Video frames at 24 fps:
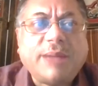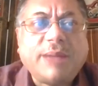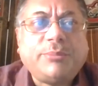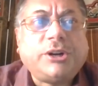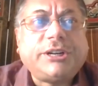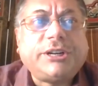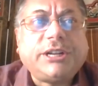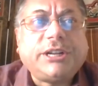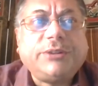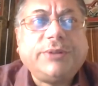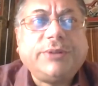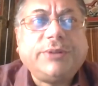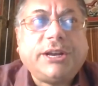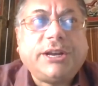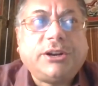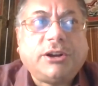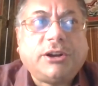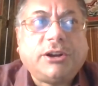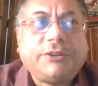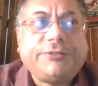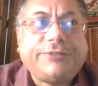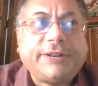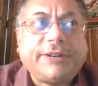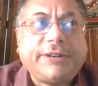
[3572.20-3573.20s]
not aware
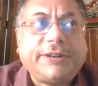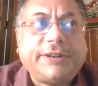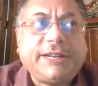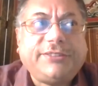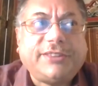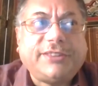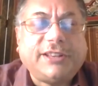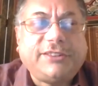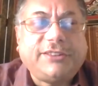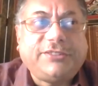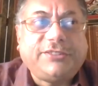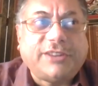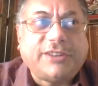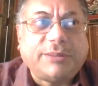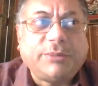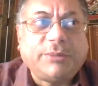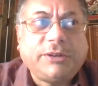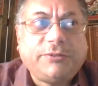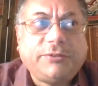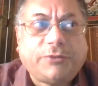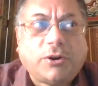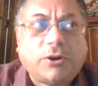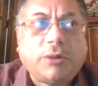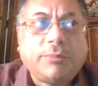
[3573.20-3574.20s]
of any such
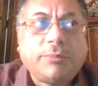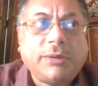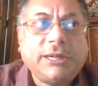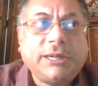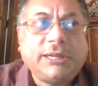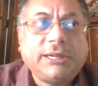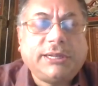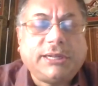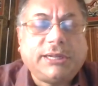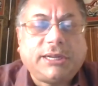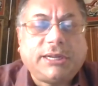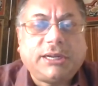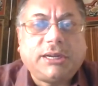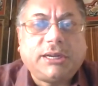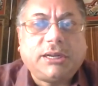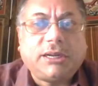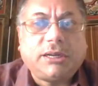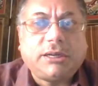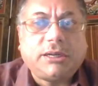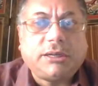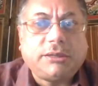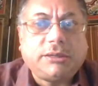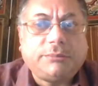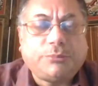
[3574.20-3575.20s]

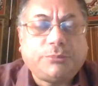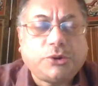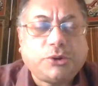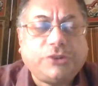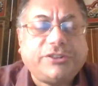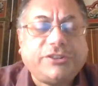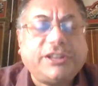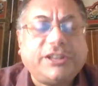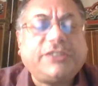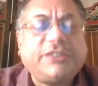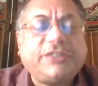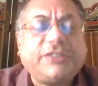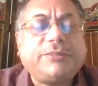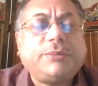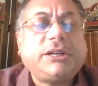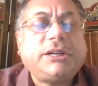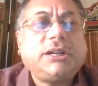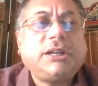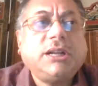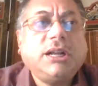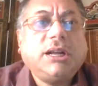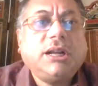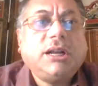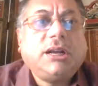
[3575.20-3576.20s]
formal process.
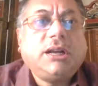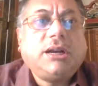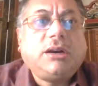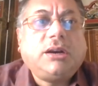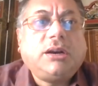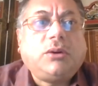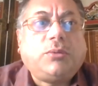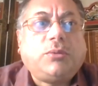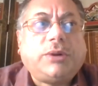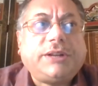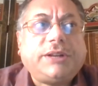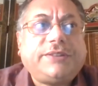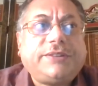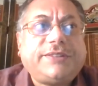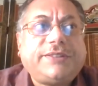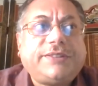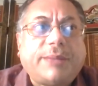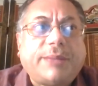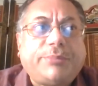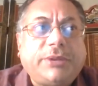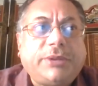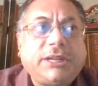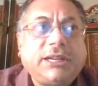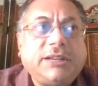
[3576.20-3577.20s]
But what's
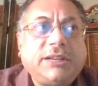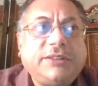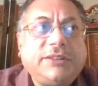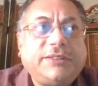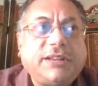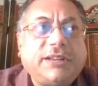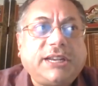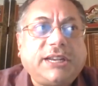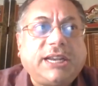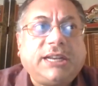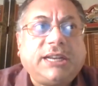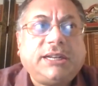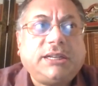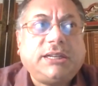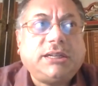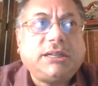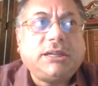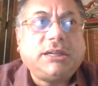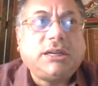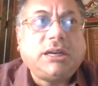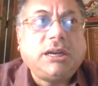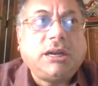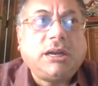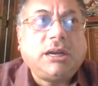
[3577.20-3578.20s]
happening is, again,
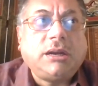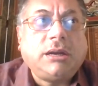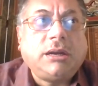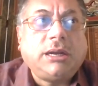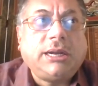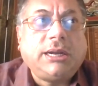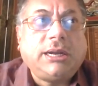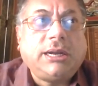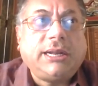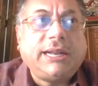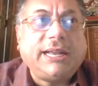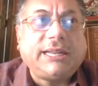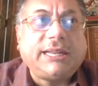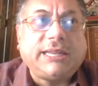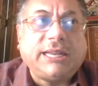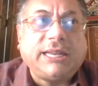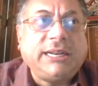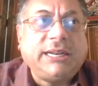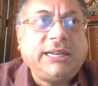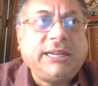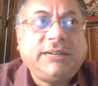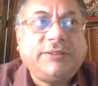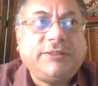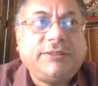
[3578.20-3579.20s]
like
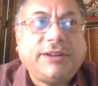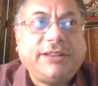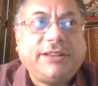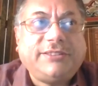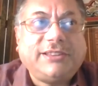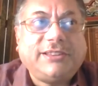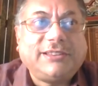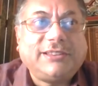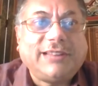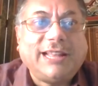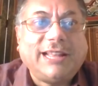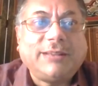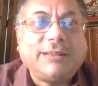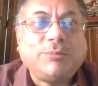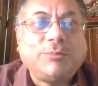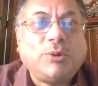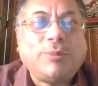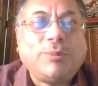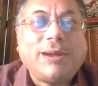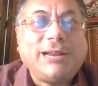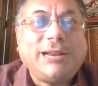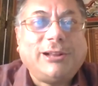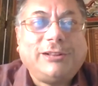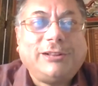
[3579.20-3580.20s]
any devices, like
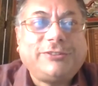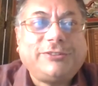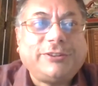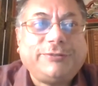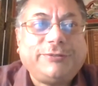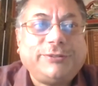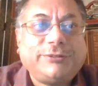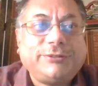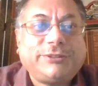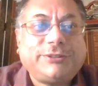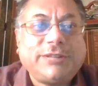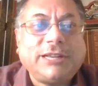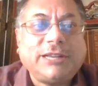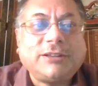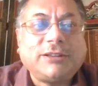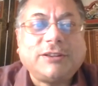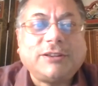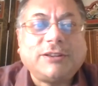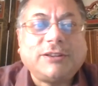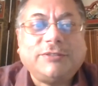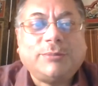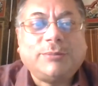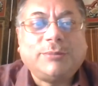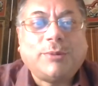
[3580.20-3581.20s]
mobile also. If you think
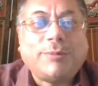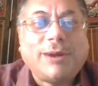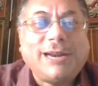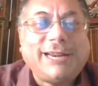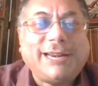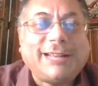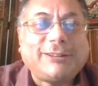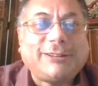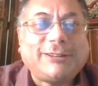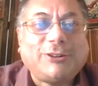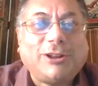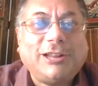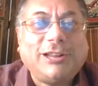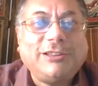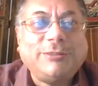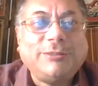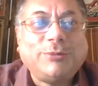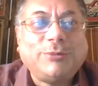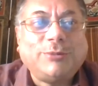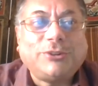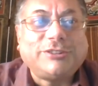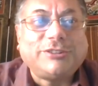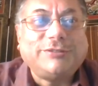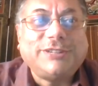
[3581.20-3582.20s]
of the mobile technology,
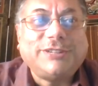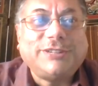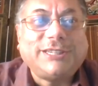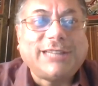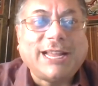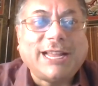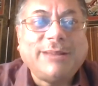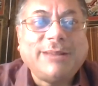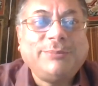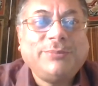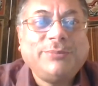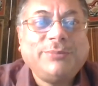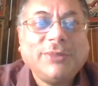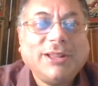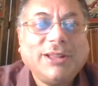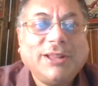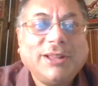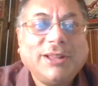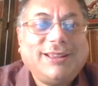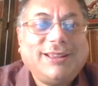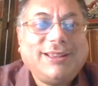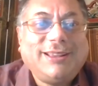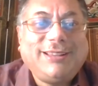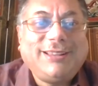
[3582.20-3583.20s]
most of the time
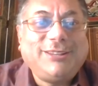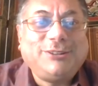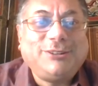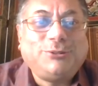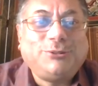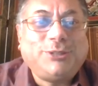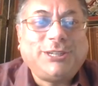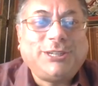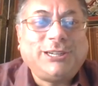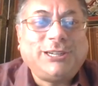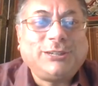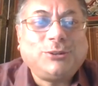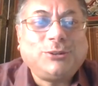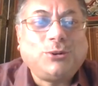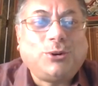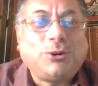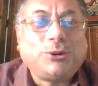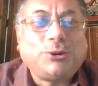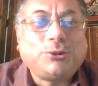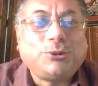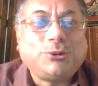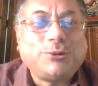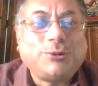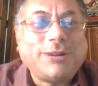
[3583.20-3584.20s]
you didn't go
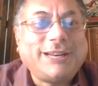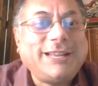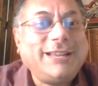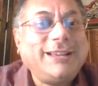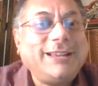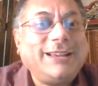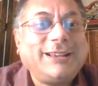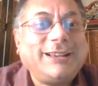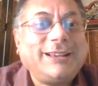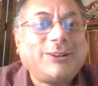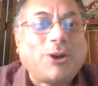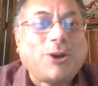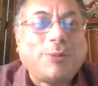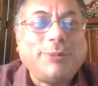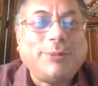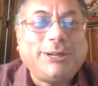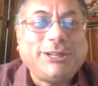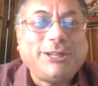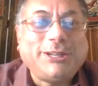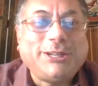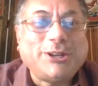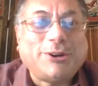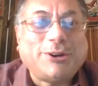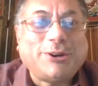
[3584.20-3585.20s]
to any
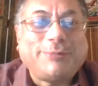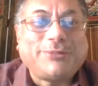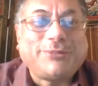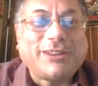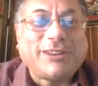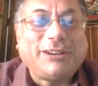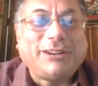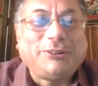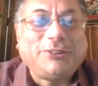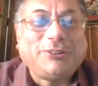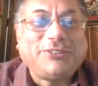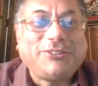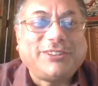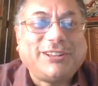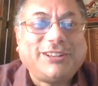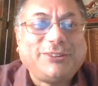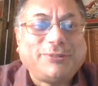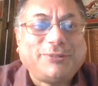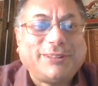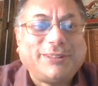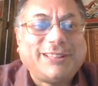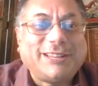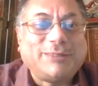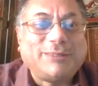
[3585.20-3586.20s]
committee or website to search
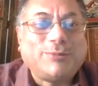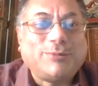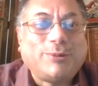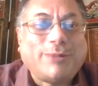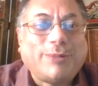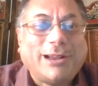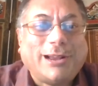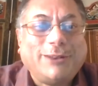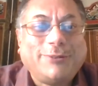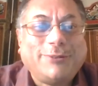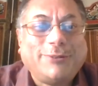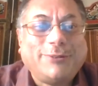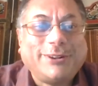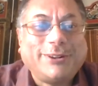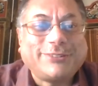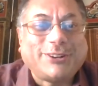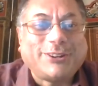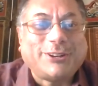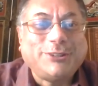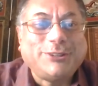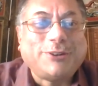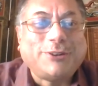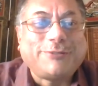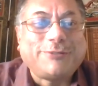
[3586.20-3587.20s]
whether a mobile works or
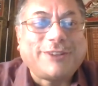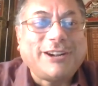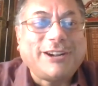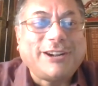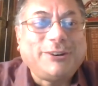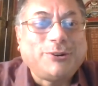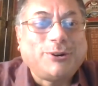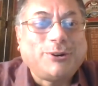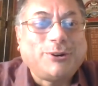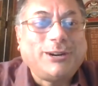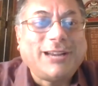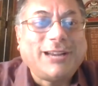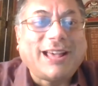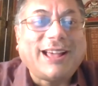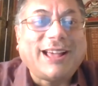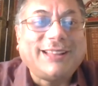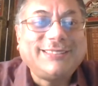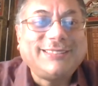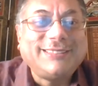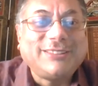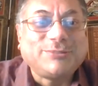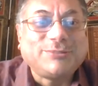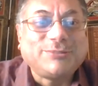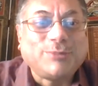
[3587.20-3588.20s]
not. Your friend told,
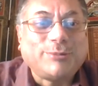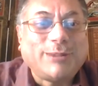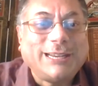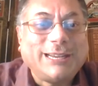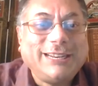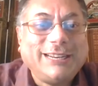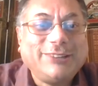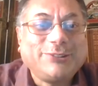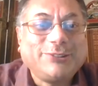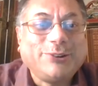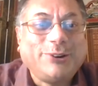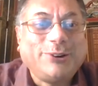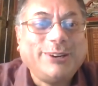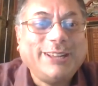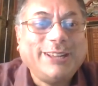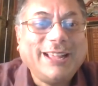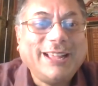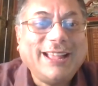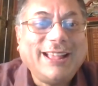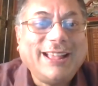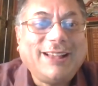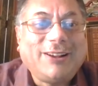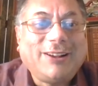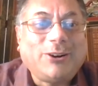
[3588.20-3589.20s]
this mobile is good.
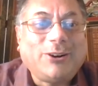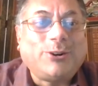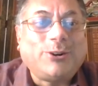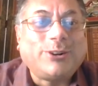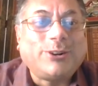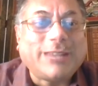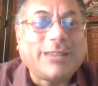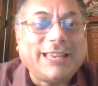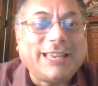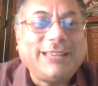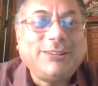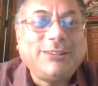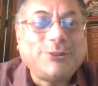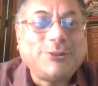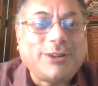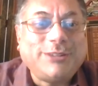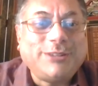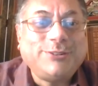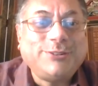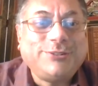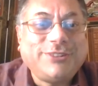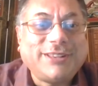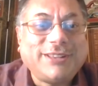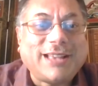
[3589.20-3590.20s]
Okay, you are
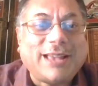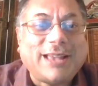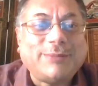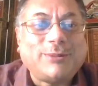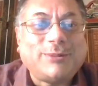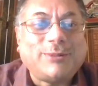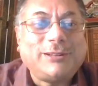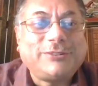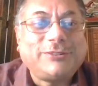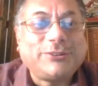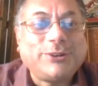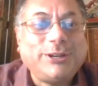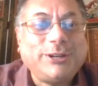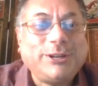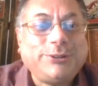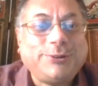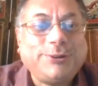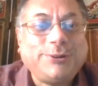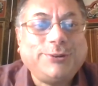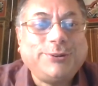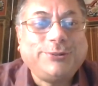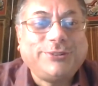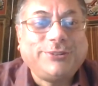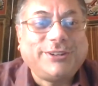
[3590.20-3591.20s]
using, I'm also going to
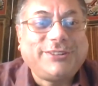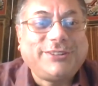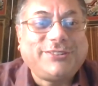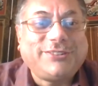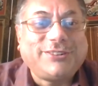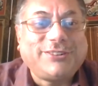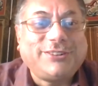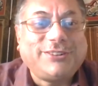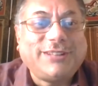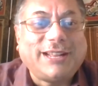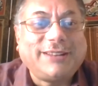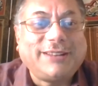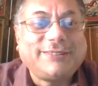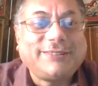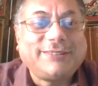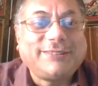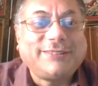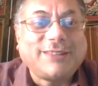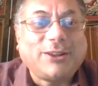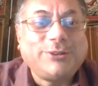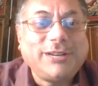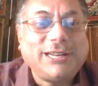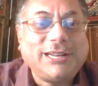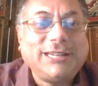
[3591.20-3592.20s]
use it. So that's
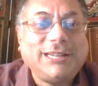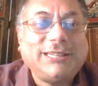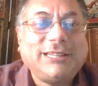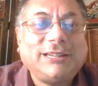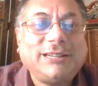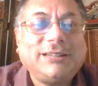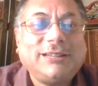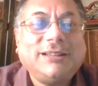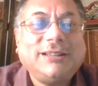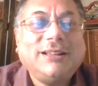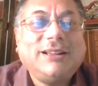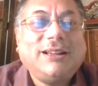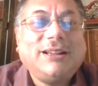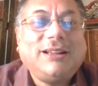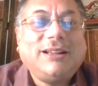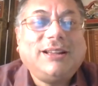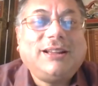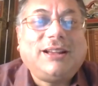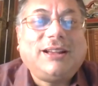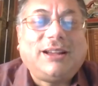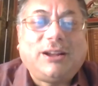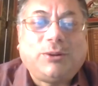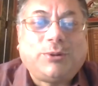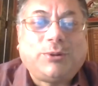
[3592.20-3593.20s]
how really the
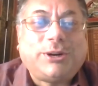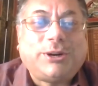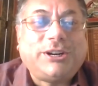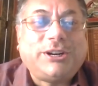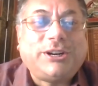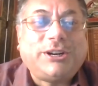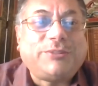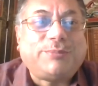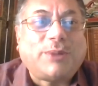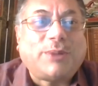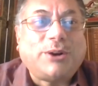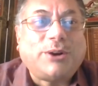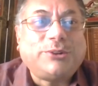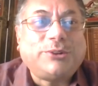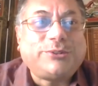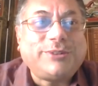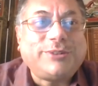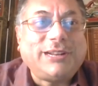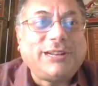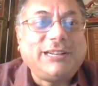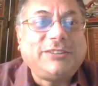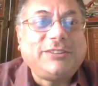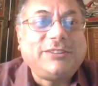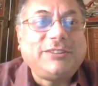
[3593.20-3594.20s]
word of mouth
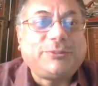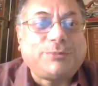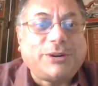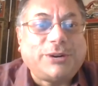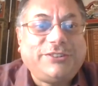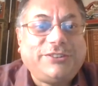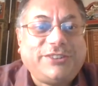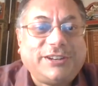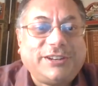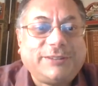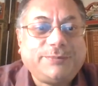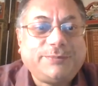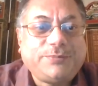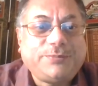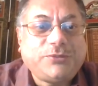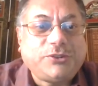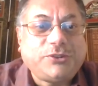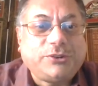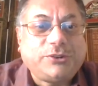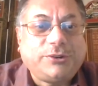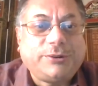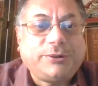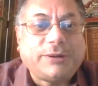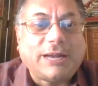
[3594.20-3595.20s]
really spreads it.
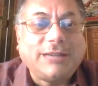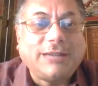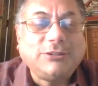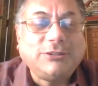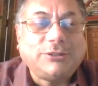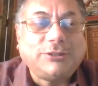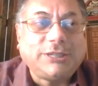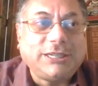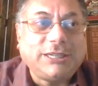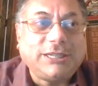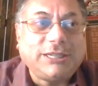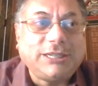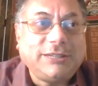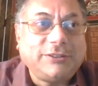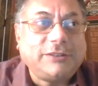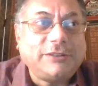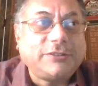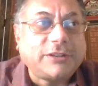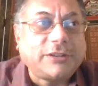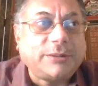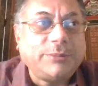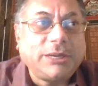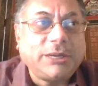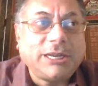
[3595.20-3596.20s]
So IoT is
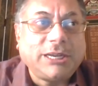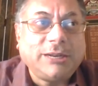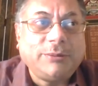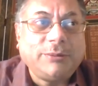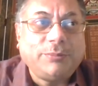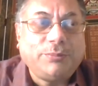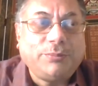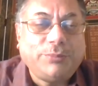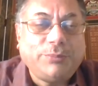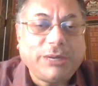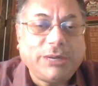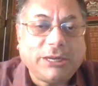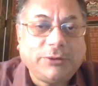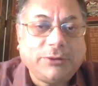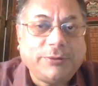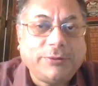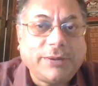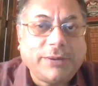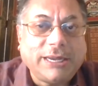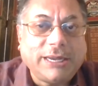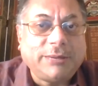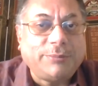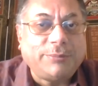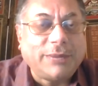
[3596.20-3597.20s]
also coming in big
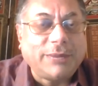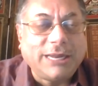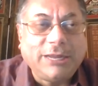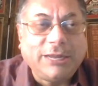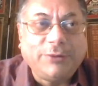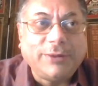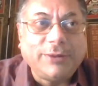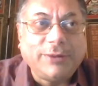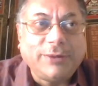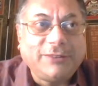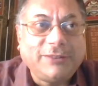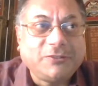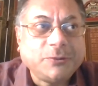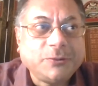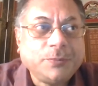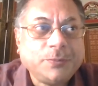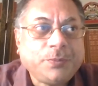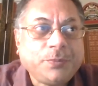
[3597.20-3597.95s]
way in many ways.